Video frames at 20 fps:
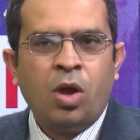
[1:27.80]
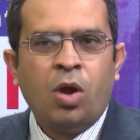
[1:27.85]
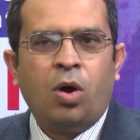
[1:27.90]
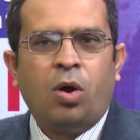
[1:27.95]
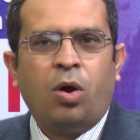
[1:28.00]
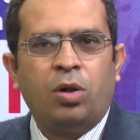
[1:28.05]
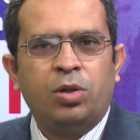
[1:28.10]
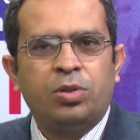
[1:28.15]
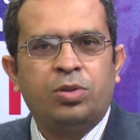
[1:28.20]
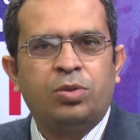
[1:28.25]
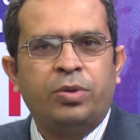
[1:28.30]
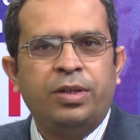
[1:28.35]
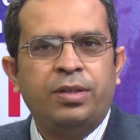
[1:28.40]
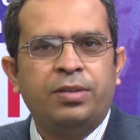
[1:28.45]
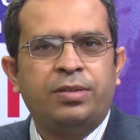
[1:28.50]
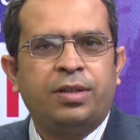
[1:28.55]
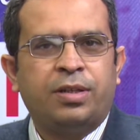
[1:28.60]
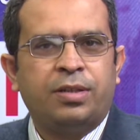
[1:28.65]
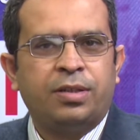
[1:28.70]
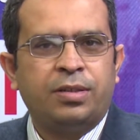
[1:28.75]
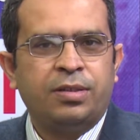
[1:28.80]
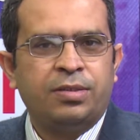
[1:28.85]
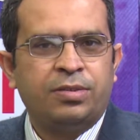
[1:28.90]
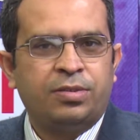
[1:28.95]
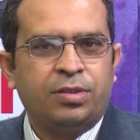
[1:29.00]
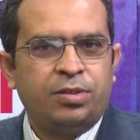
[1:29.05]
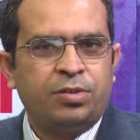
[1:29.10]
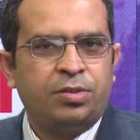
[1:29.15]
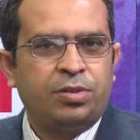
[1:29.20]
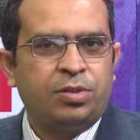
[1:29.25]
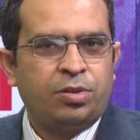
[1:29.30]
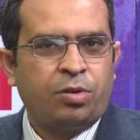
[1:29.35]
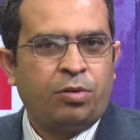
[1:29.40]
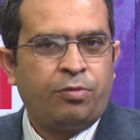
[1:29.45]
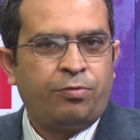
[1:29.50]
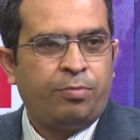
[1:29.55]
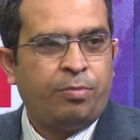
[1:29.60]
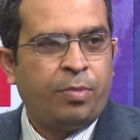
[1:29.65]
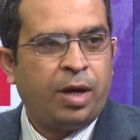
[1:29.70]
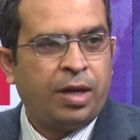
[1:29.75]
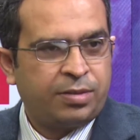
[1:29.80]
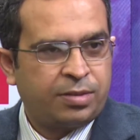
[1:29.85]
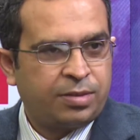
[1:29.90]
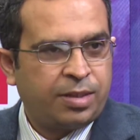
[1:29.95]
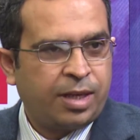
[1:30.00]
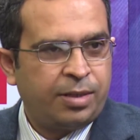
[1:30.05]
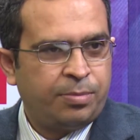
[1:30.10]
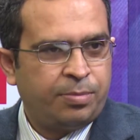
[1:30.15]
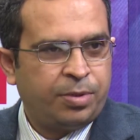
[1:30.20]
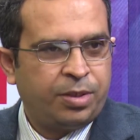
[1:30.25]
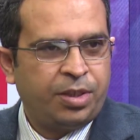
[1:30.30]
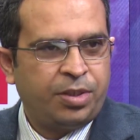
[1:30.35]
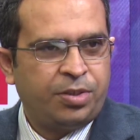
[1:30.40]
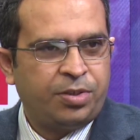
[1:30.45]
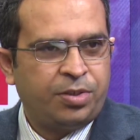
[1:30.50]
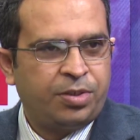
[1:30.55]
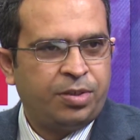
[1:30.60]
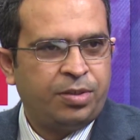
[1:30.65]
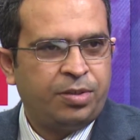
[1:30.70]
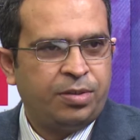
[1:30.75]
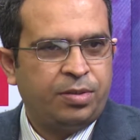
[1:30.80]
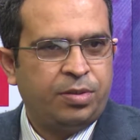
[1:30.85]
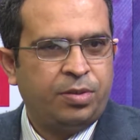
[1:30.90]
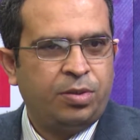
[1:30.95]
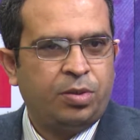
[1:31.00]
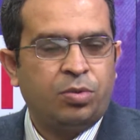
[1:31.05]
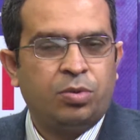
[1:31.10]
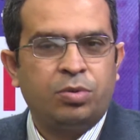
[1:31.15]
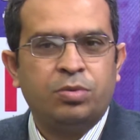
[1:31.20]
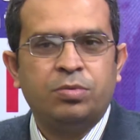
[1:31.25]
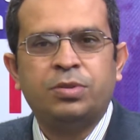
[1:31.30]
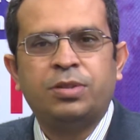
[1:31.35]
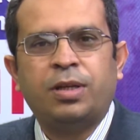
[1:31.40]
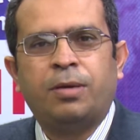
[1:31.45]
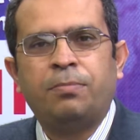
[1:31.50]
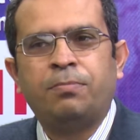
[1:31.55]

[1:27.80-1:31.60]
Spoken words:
Also in certain instances of masked hypertension, you know, some